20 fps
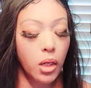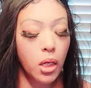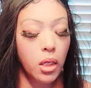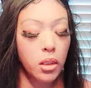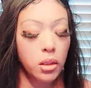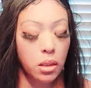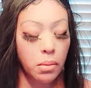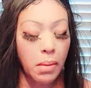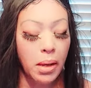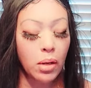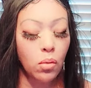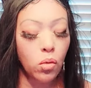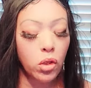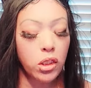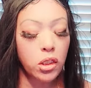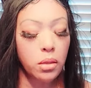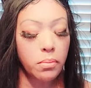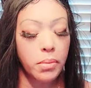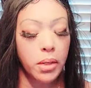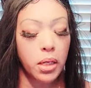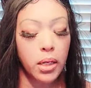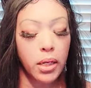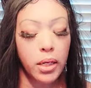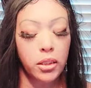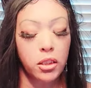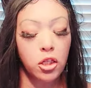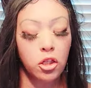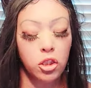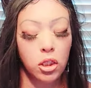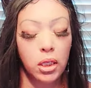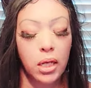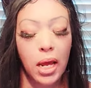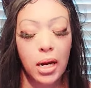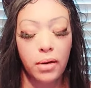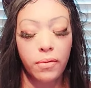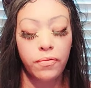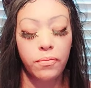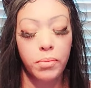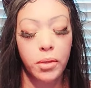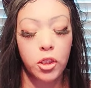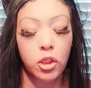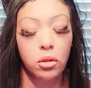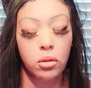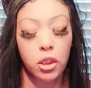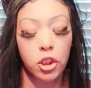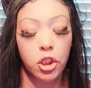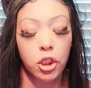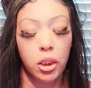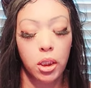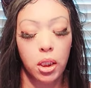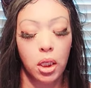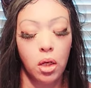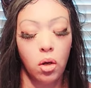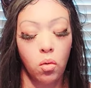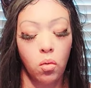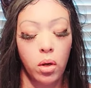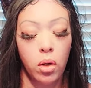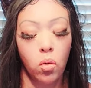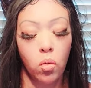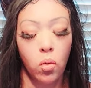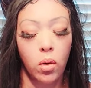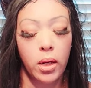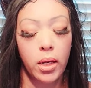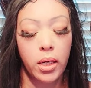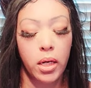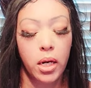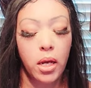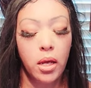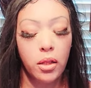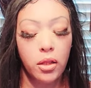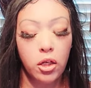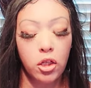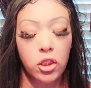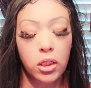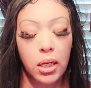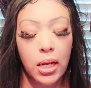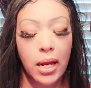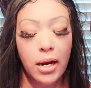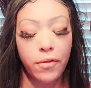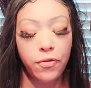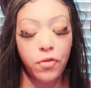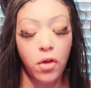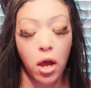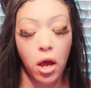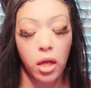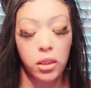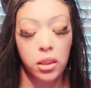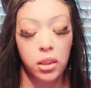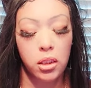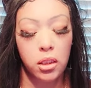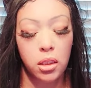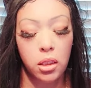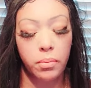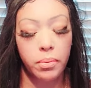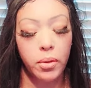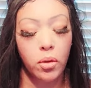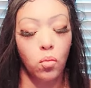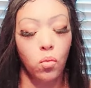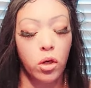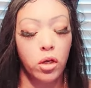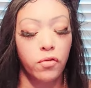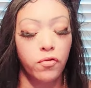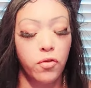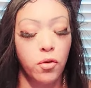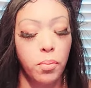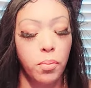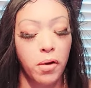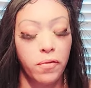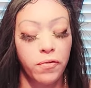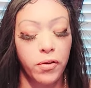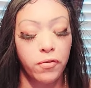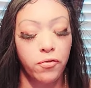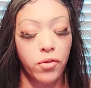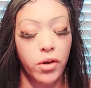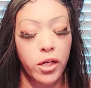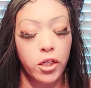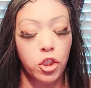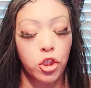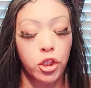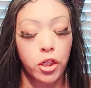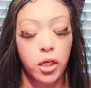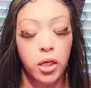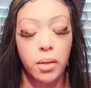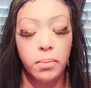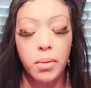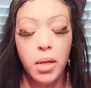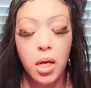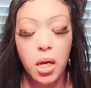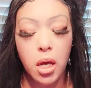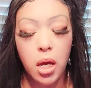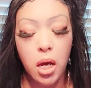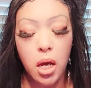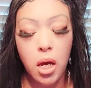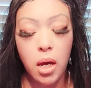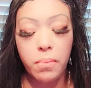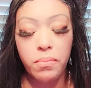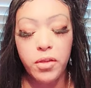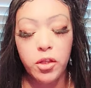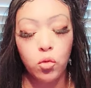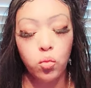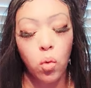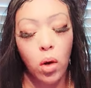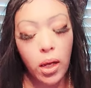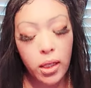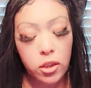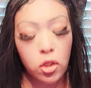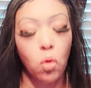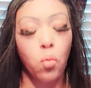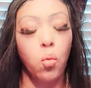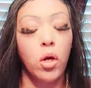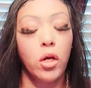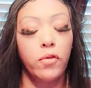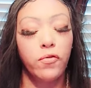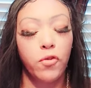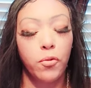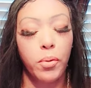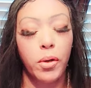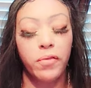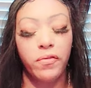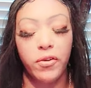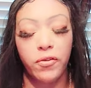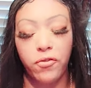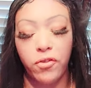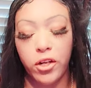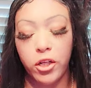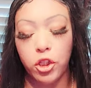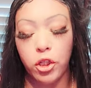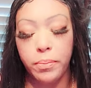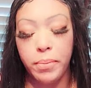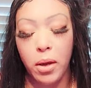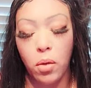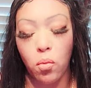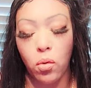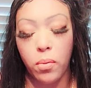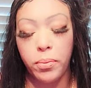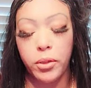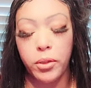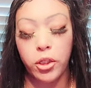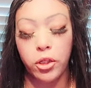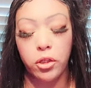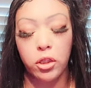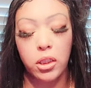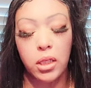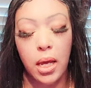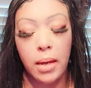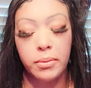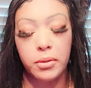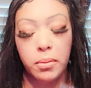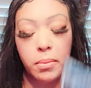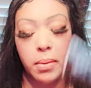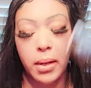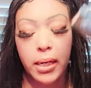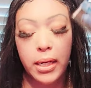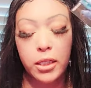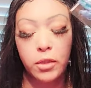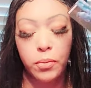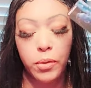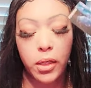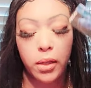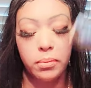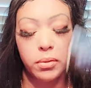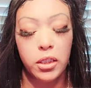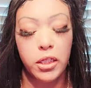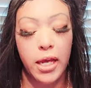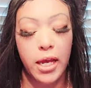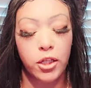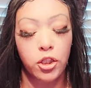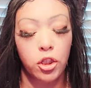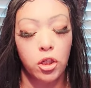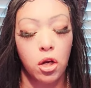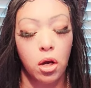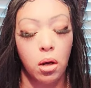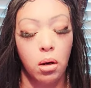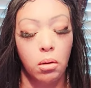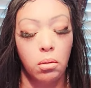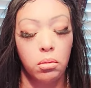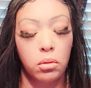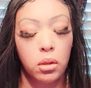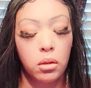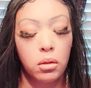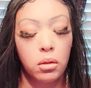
Somebody wants to mend this. There's a lot of mental agility going on. There's a lot of thoughts. This could have been a wonderful, perfect friendship. Um, this was a wonderful, perfect friendship at one particular time. Somebody has become detached and cold.